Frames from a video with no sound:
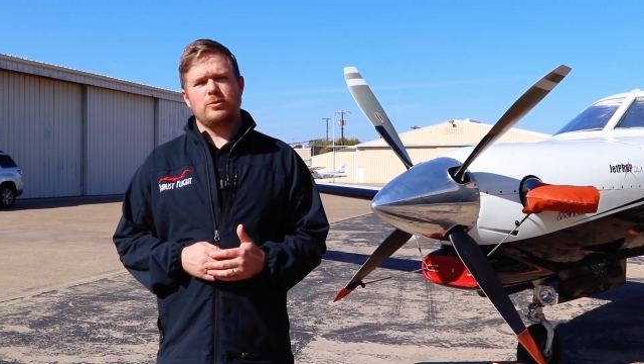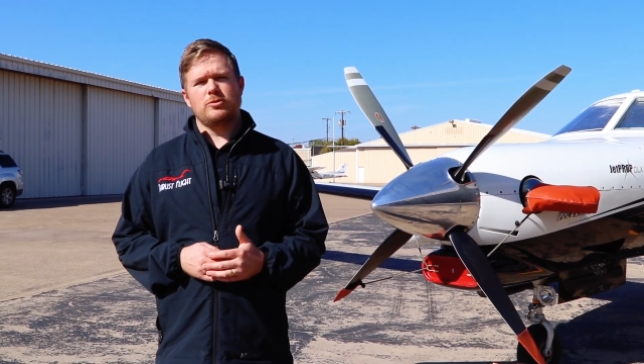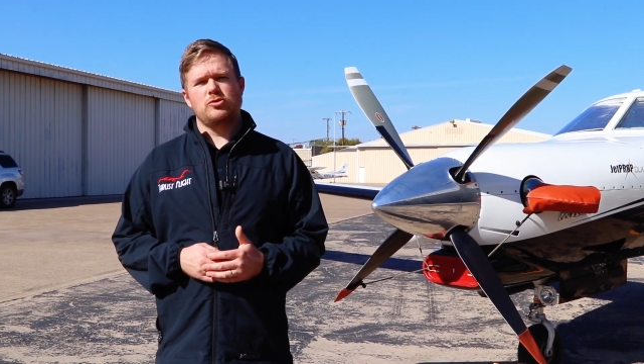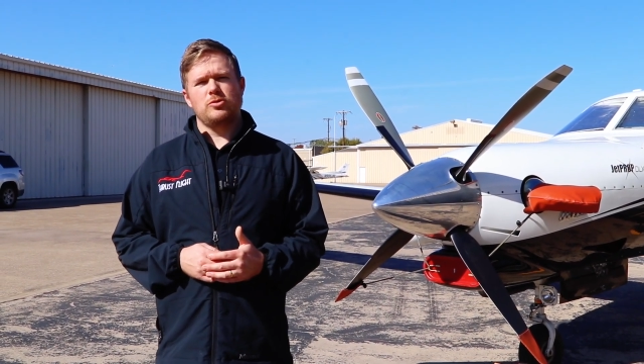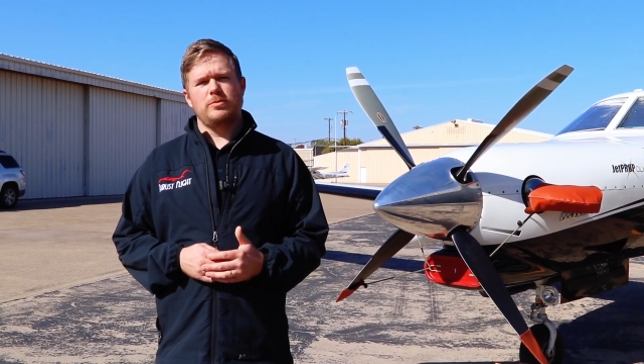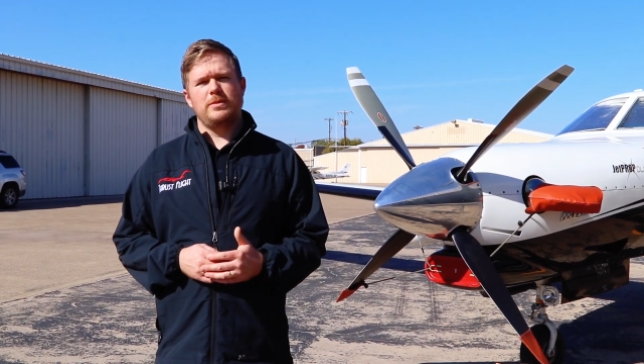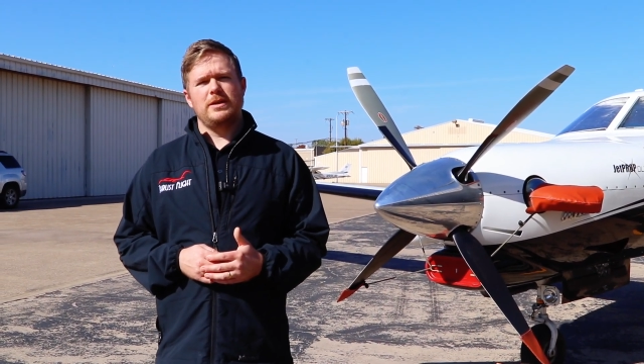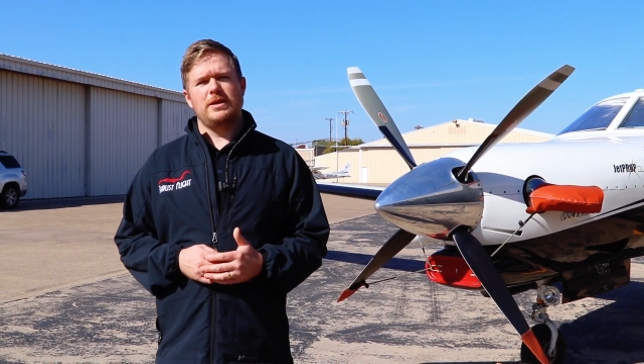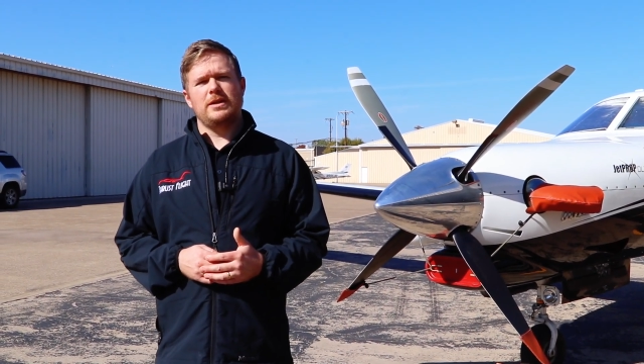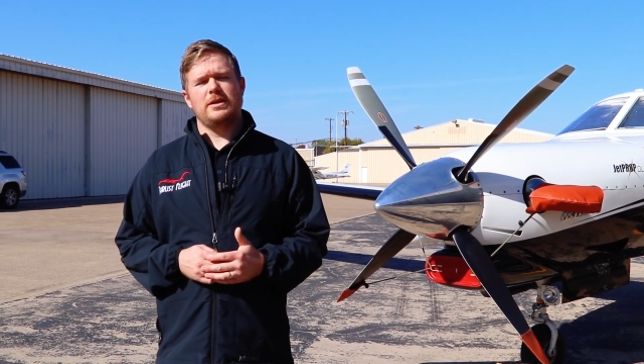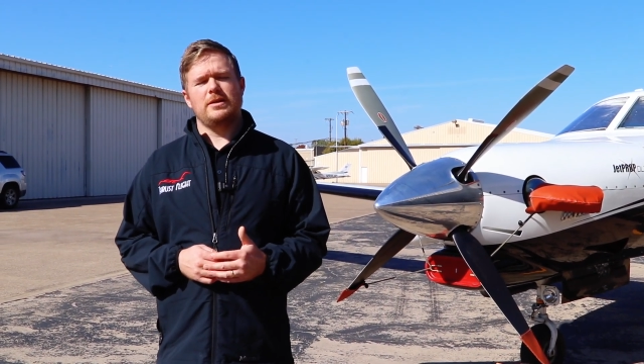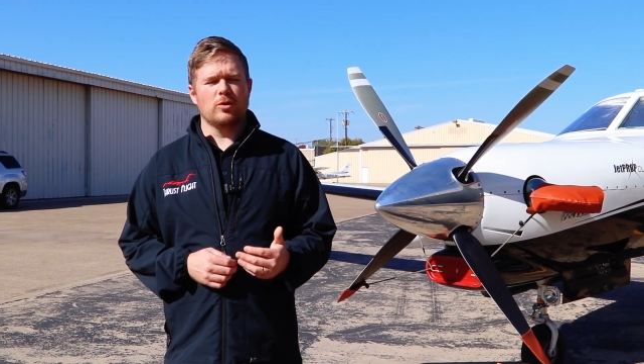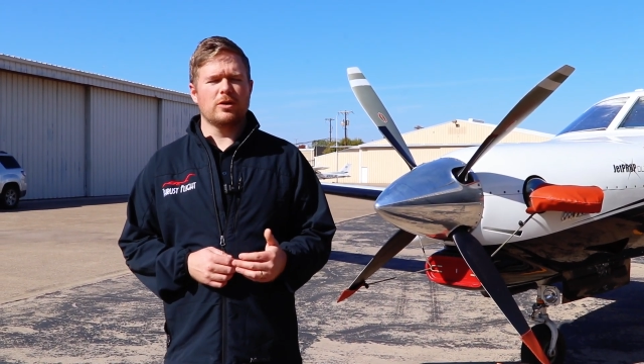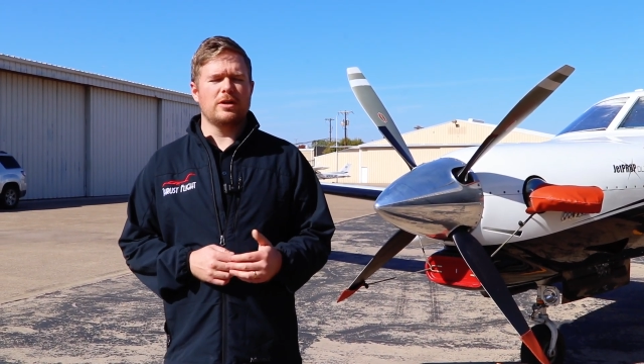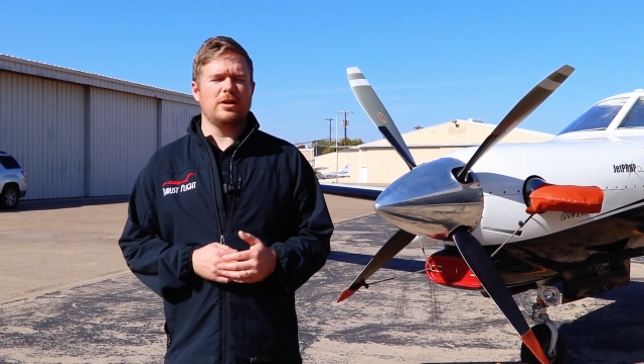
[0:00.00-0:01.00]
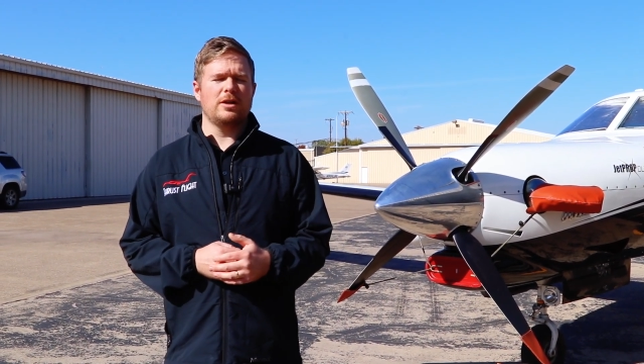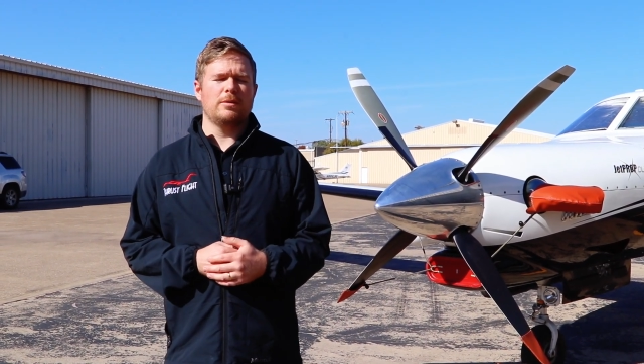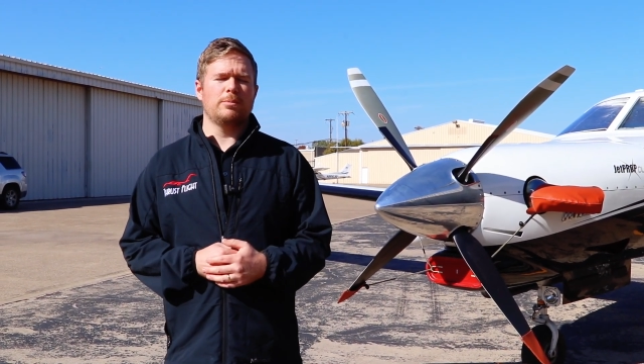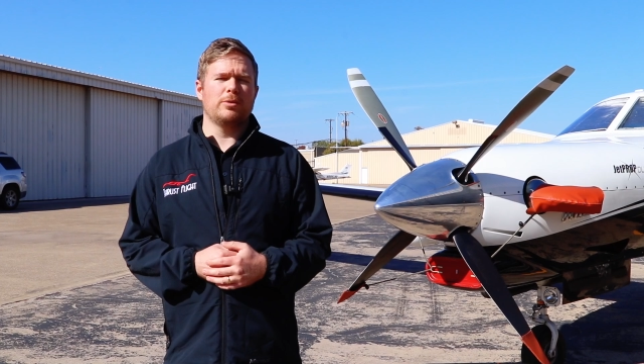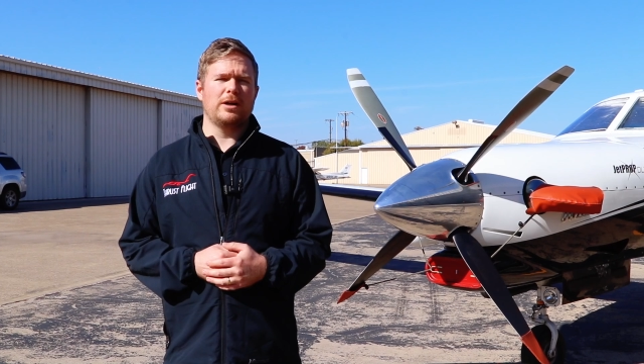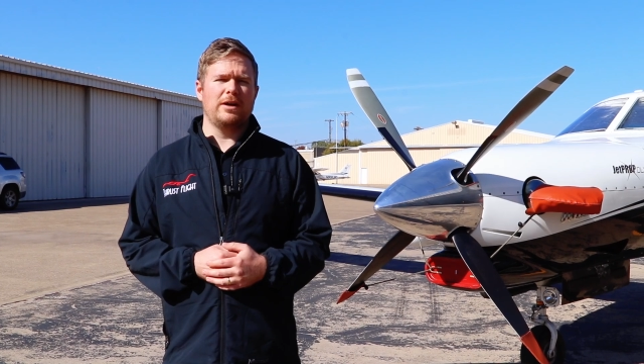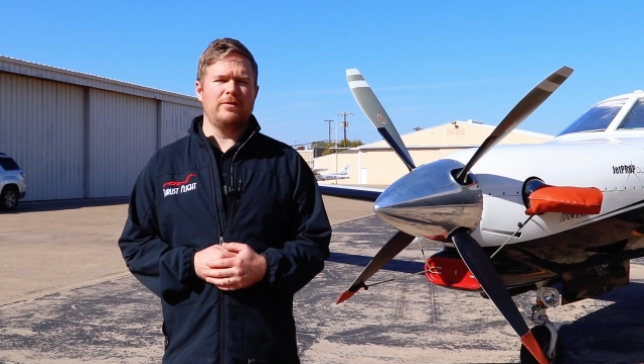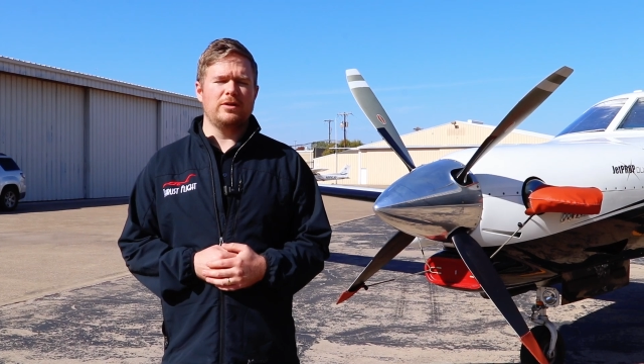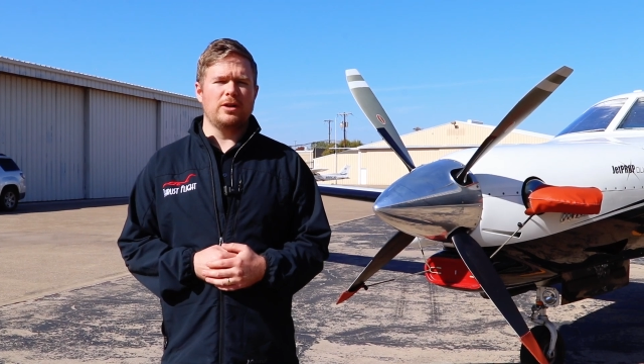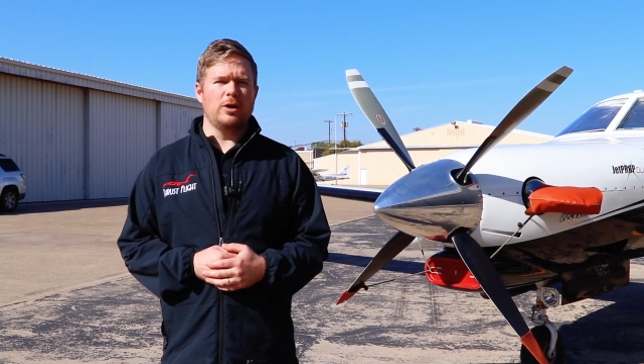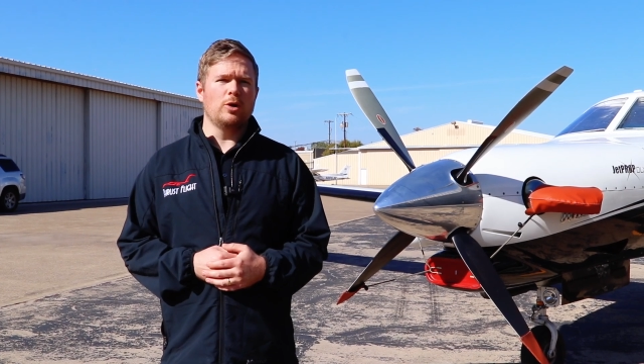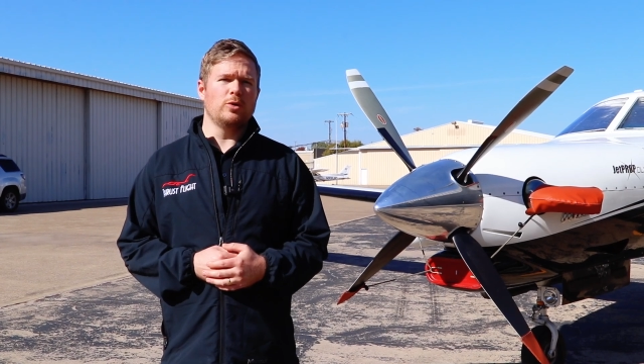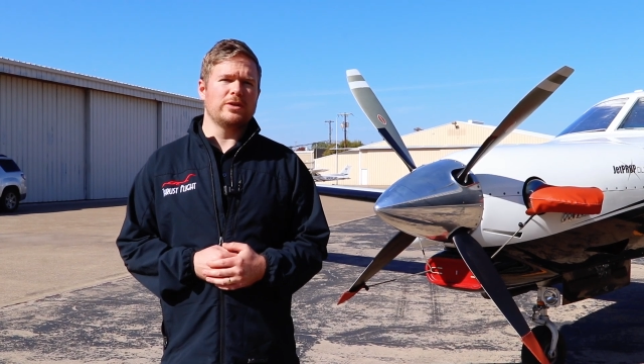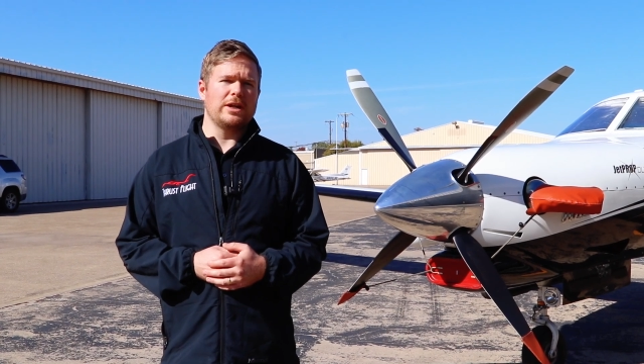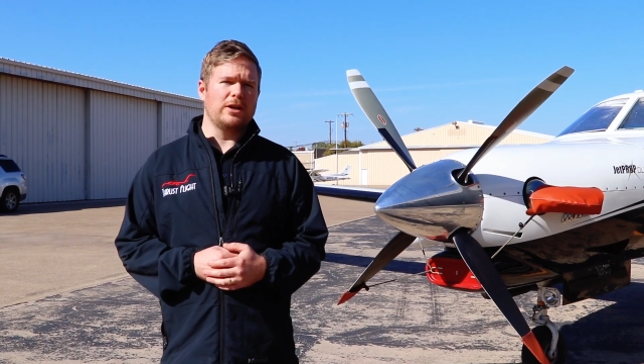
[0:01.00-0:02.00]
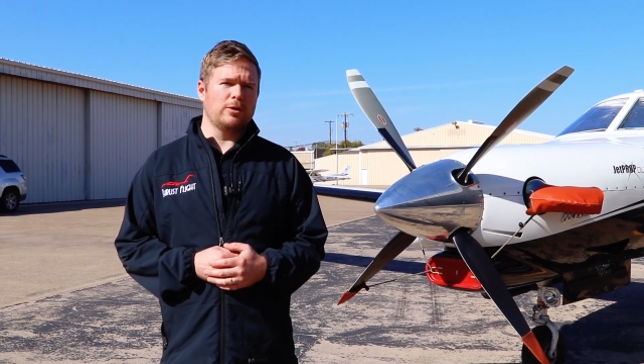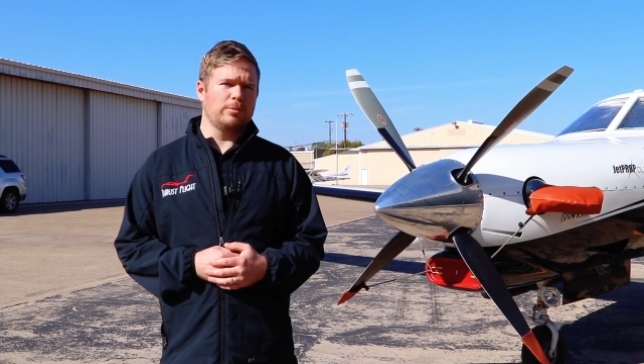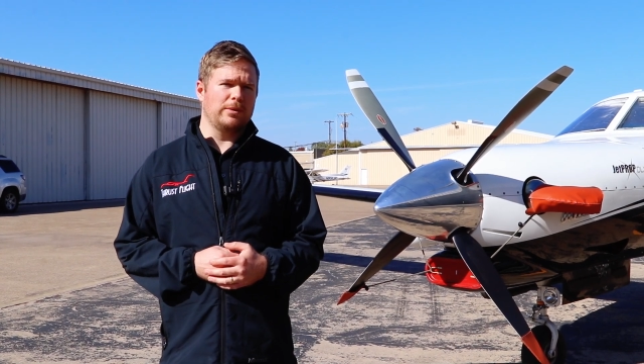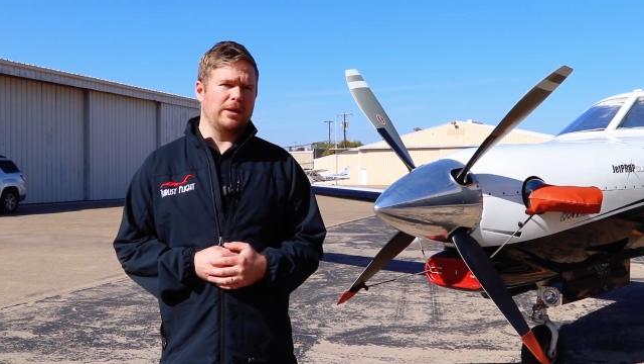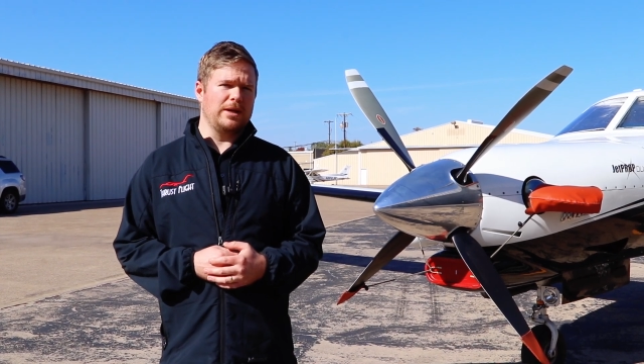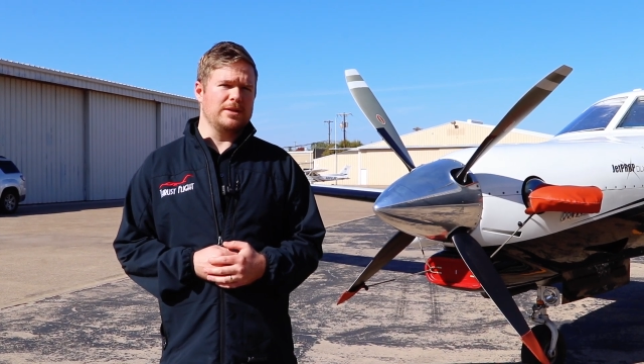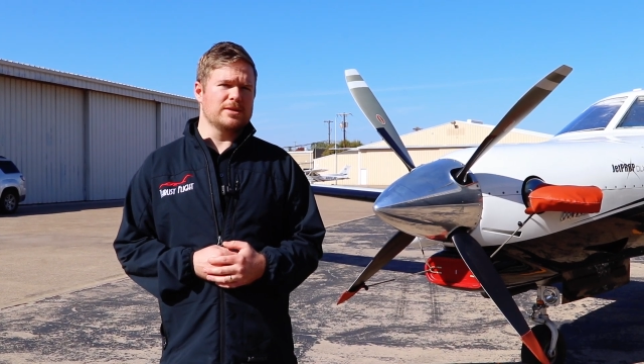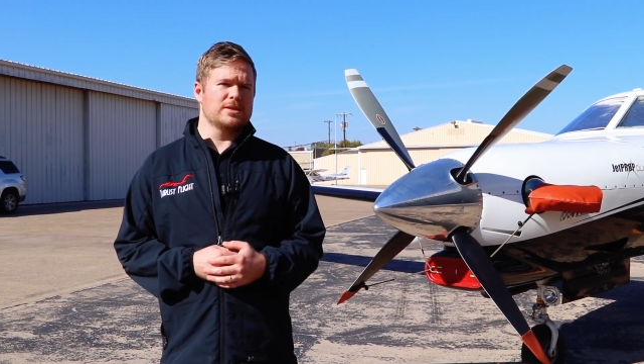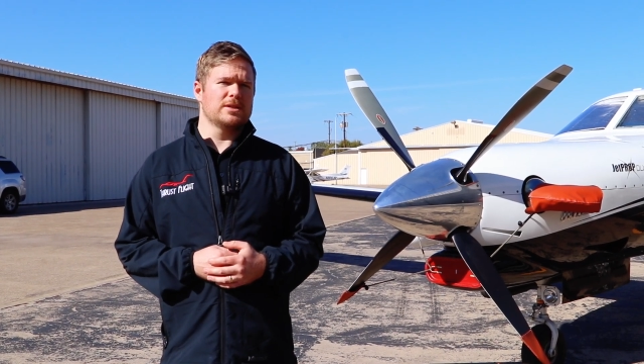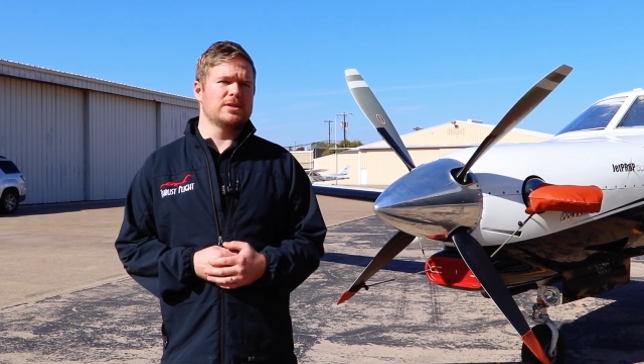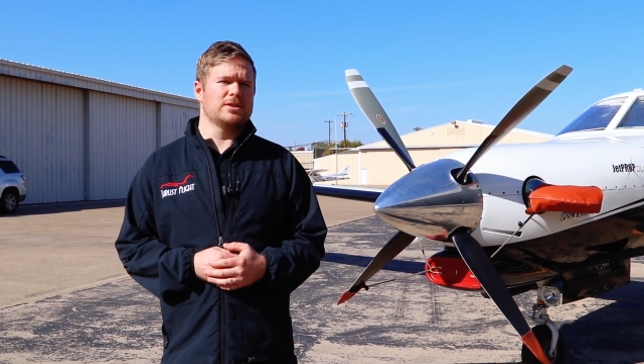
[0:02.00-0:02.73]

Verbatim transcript: which would be working on private owned airplanes.